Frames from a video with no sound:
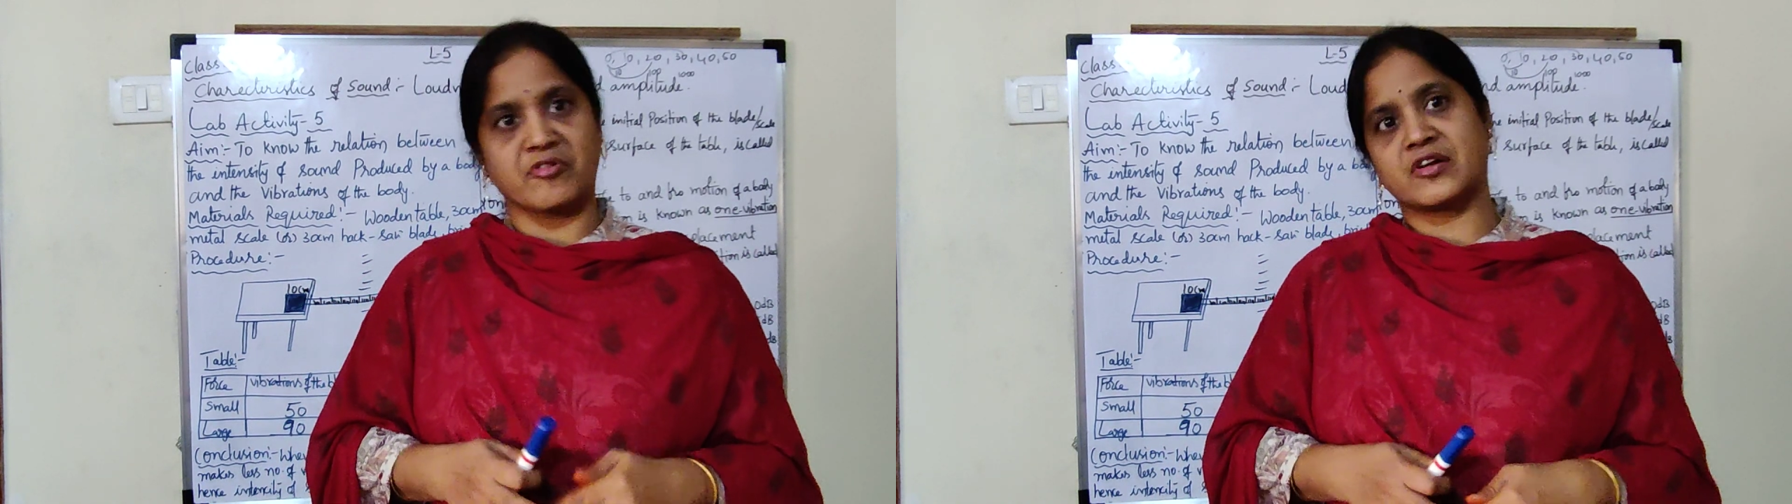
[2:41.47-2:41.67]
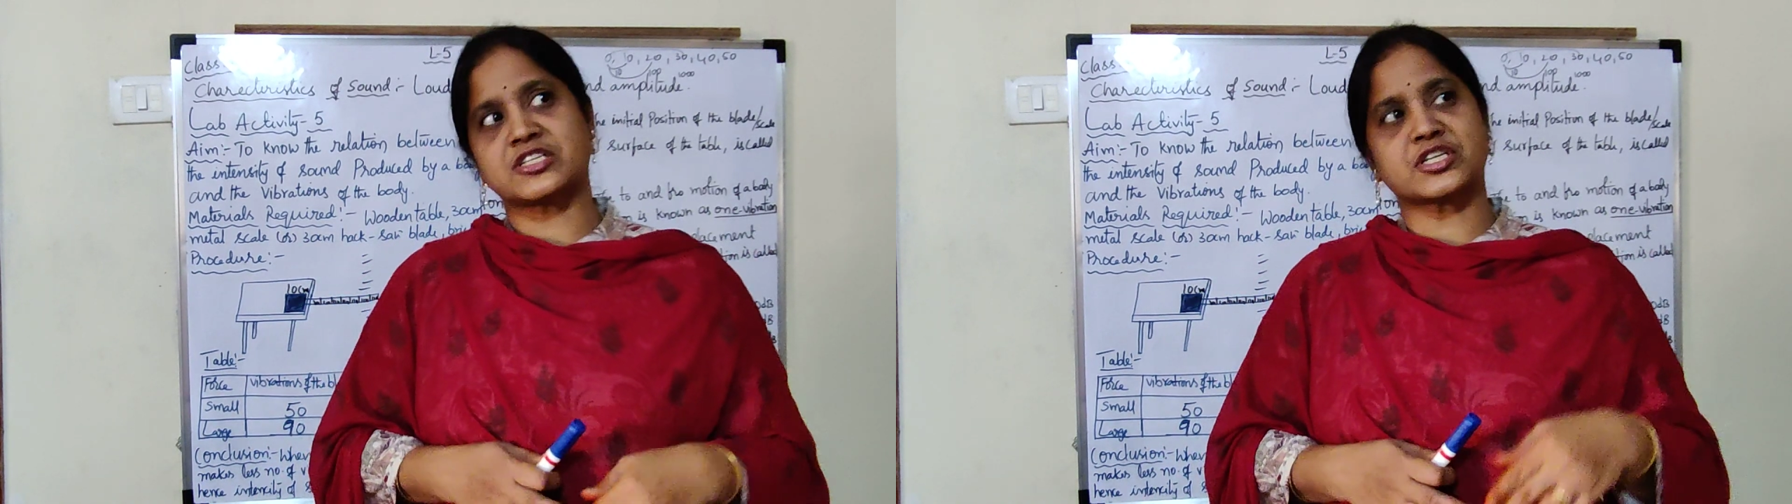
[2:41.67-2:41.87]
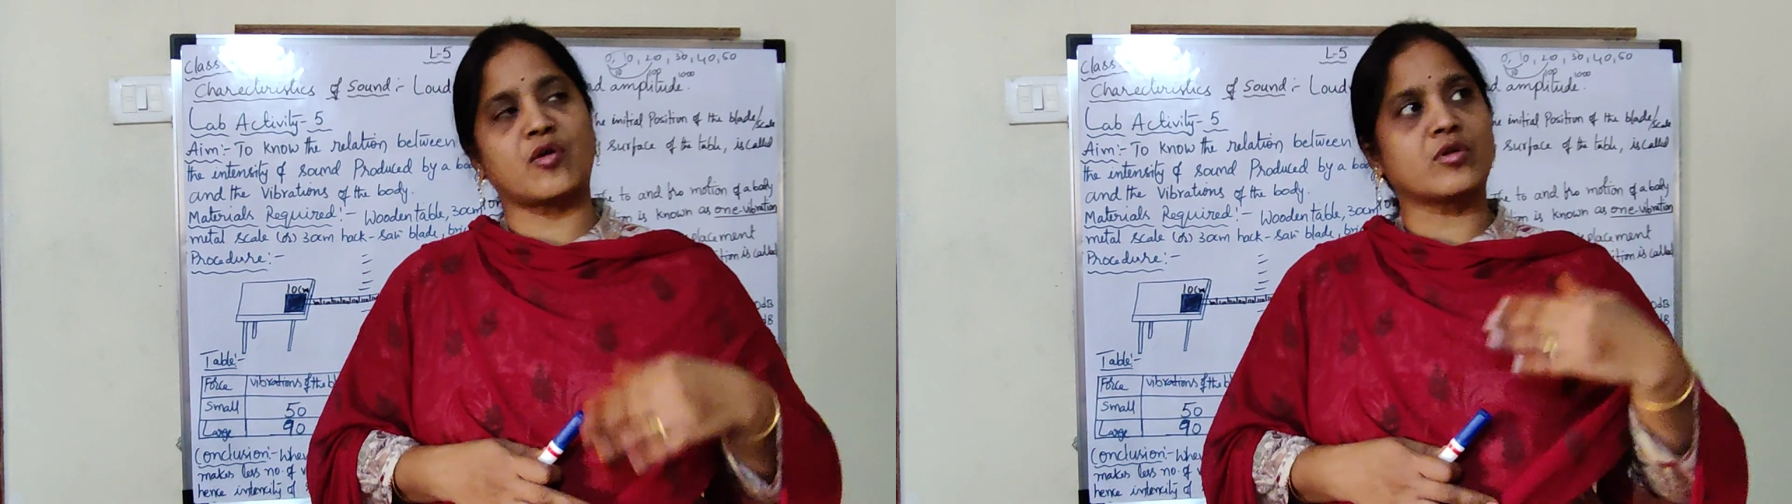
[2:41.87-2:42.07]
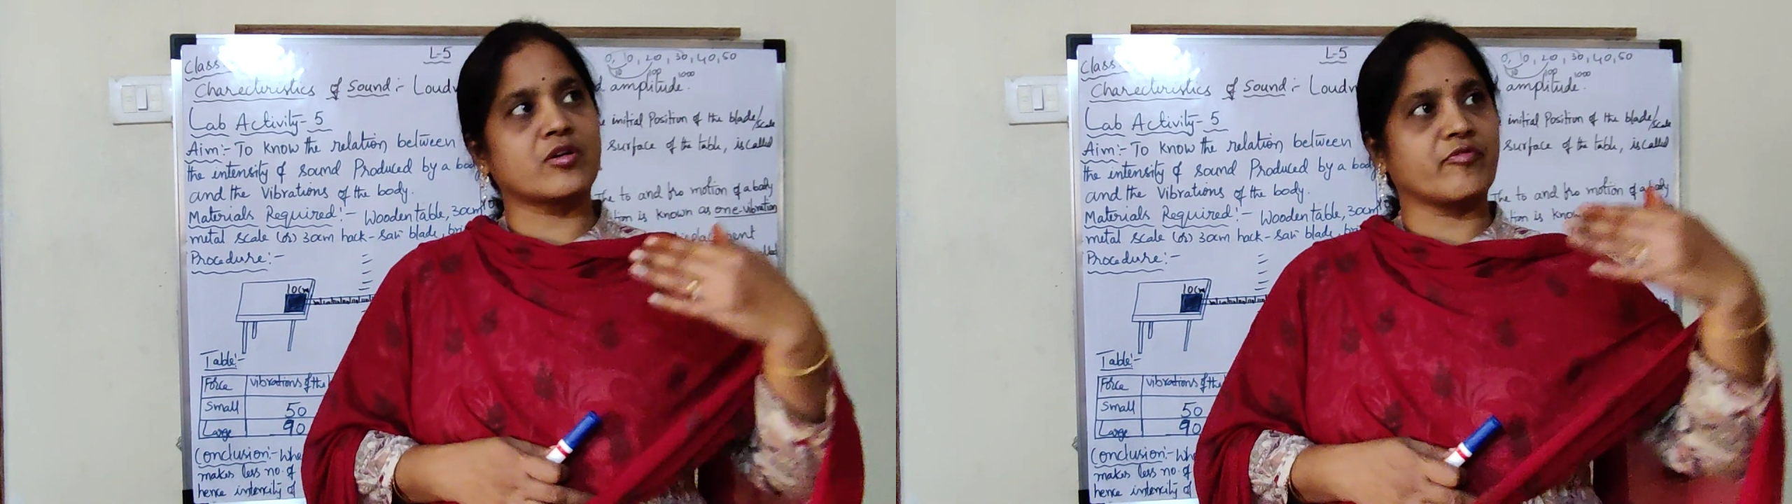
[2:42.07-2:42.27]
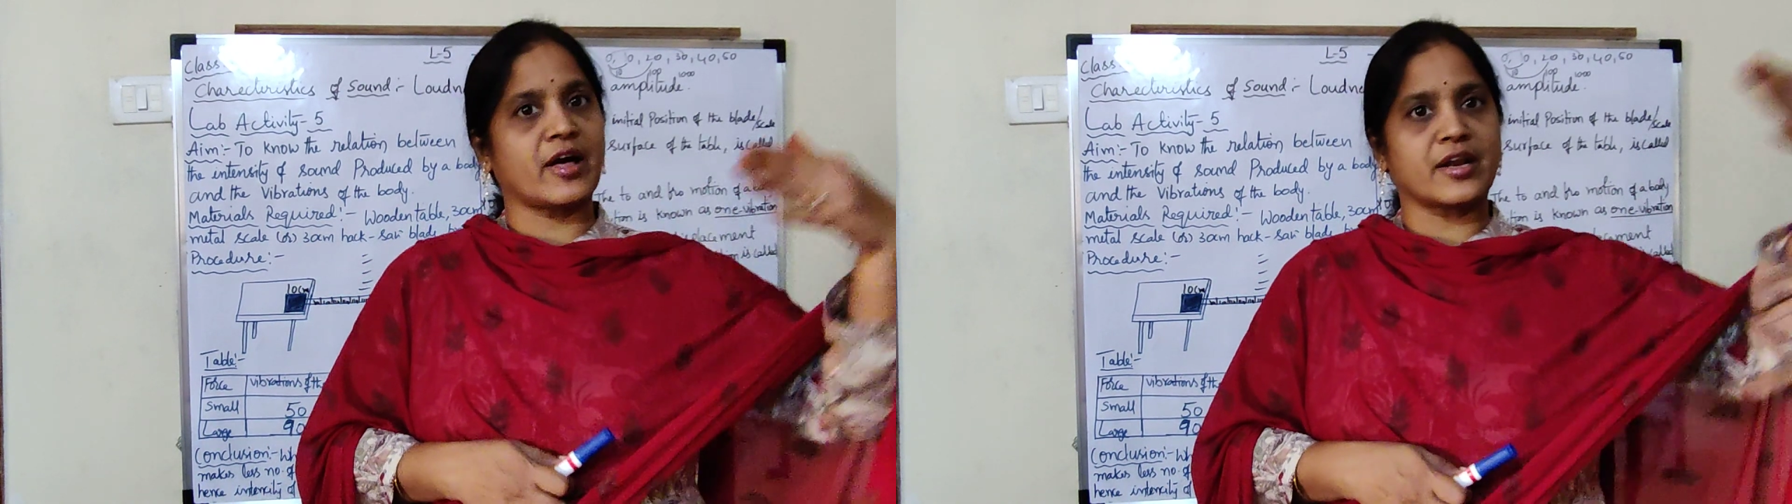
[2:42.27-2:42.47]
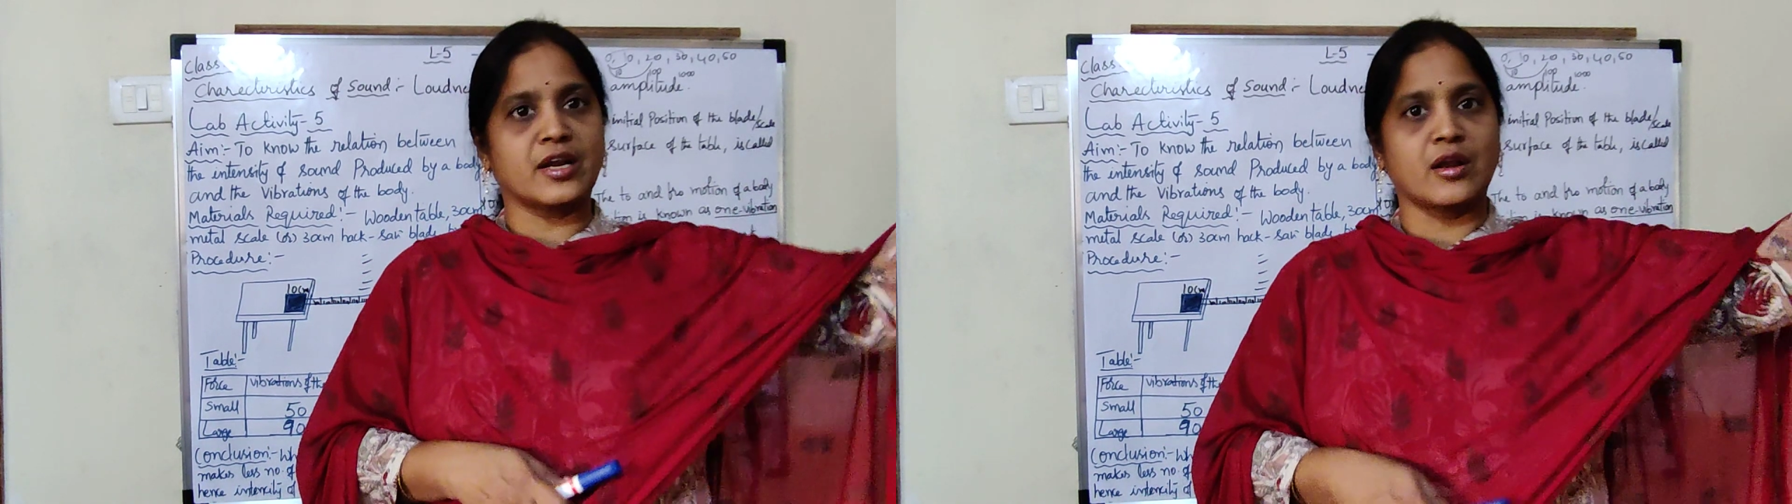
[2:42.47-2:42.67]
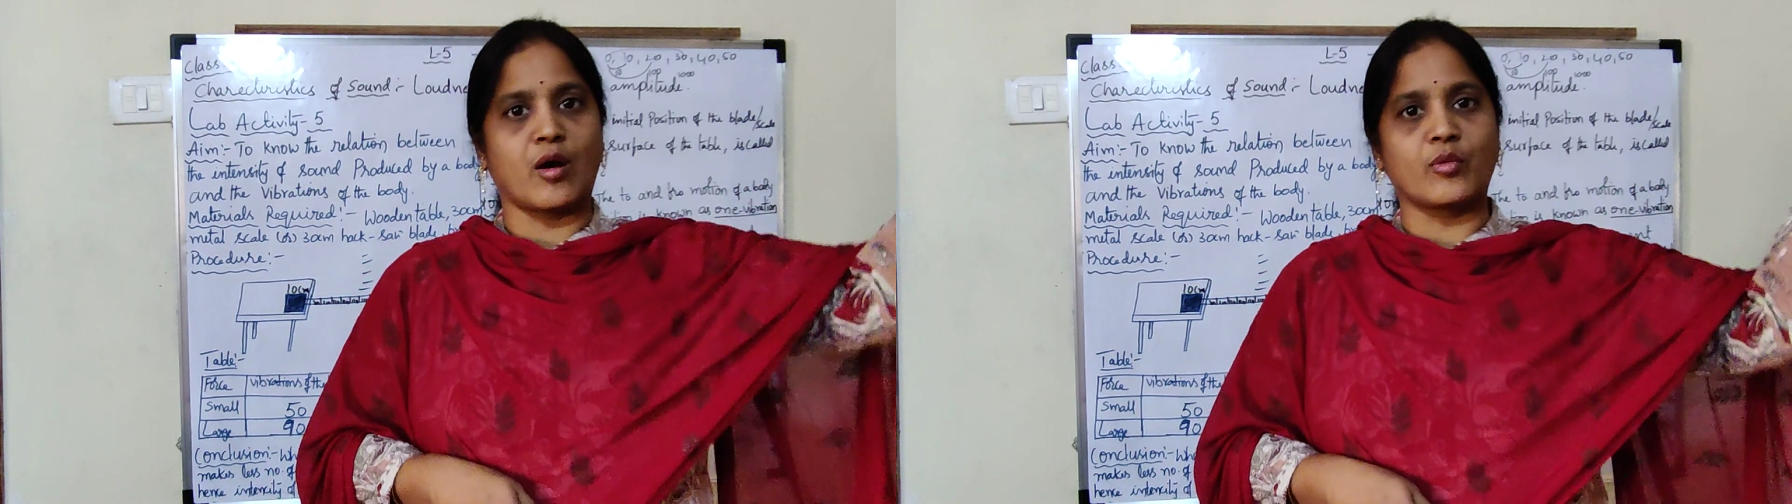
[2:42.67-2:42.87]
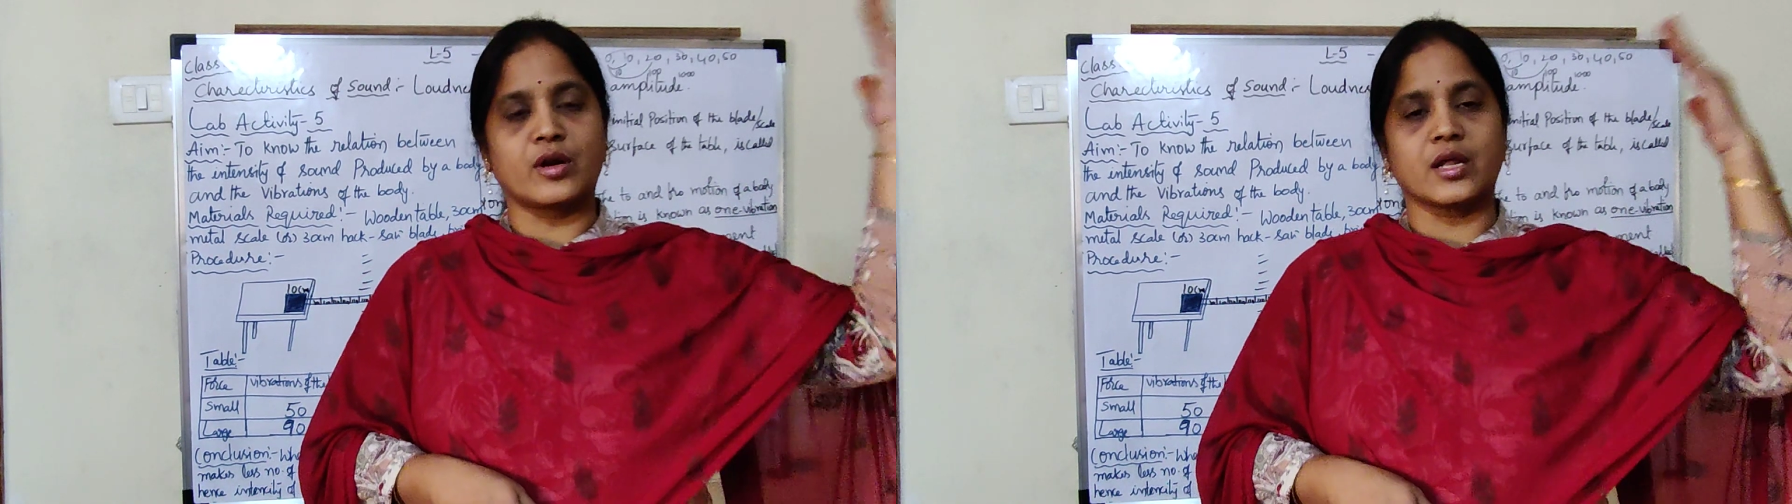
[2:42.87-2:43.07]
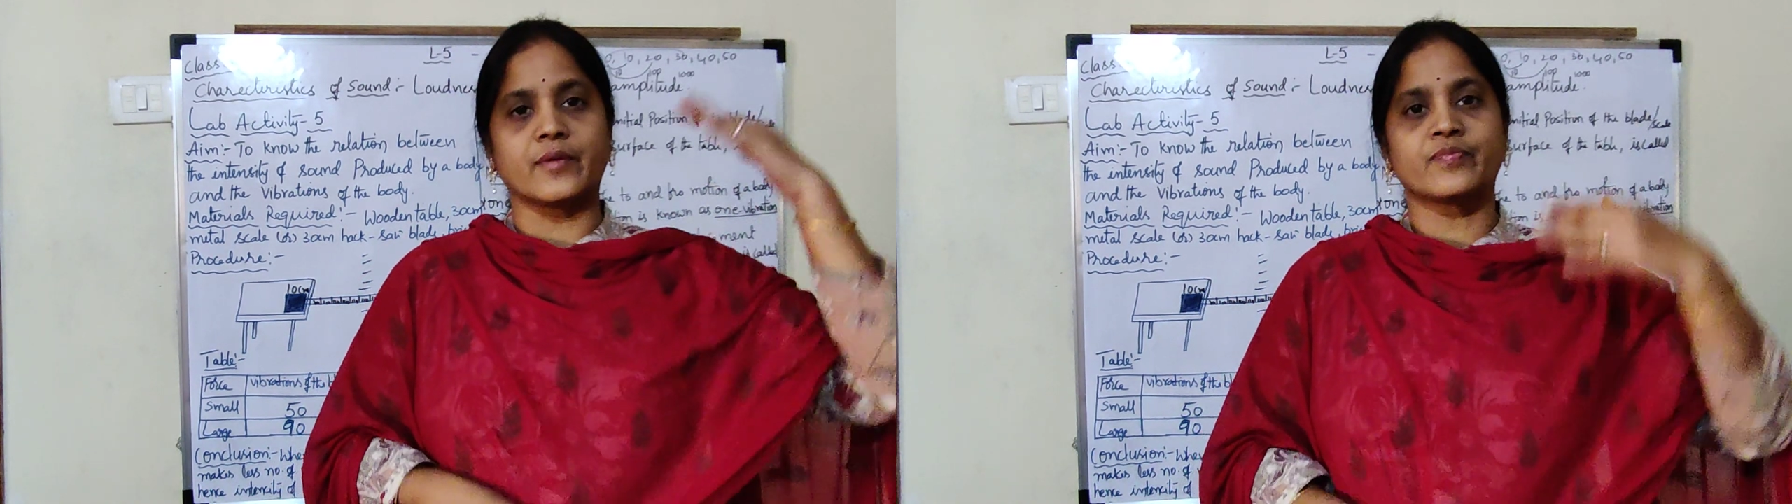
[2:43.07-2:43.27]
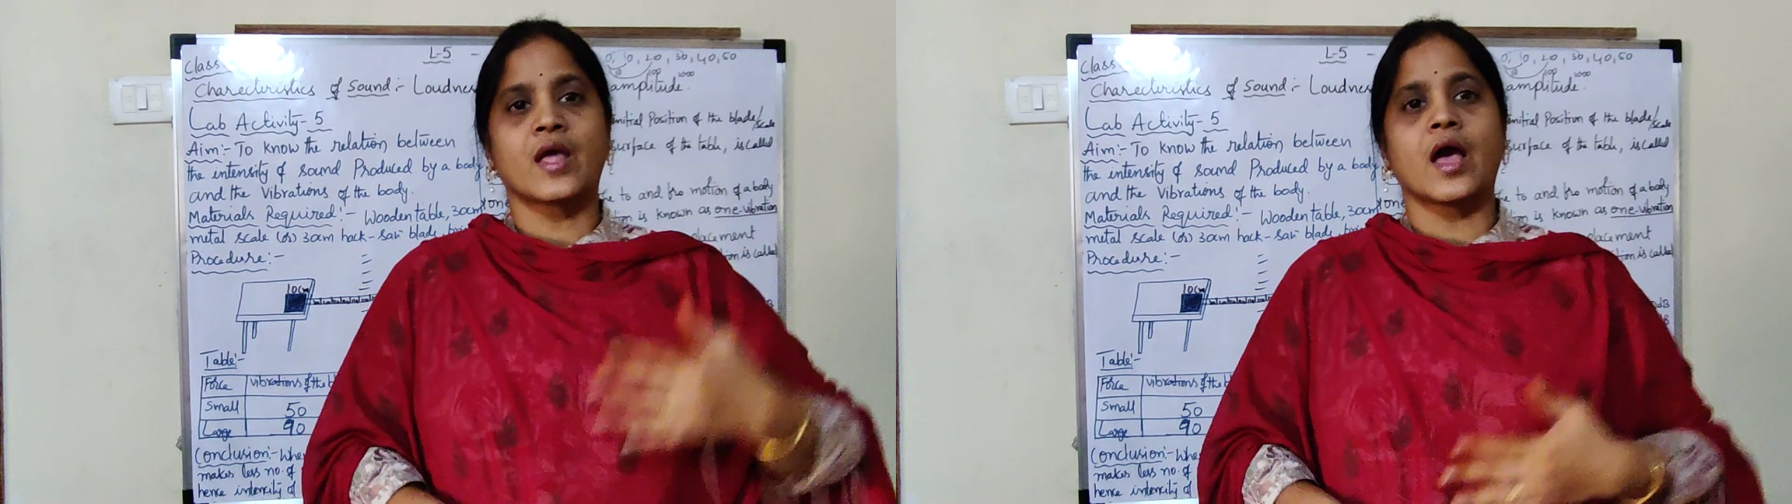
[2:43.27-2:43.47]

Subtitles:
we will shout very loudly,